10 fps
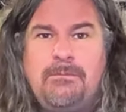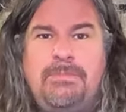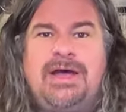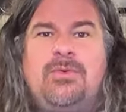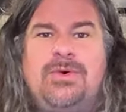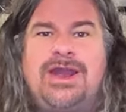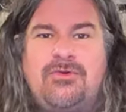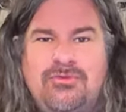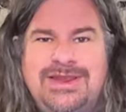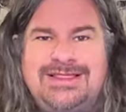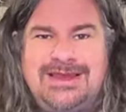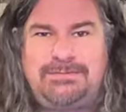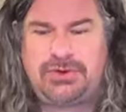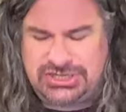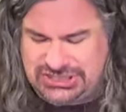But what I really
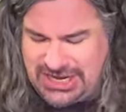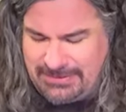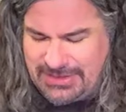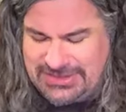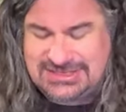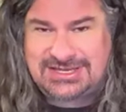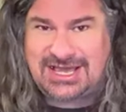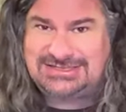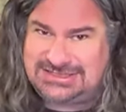appreciate about these guys,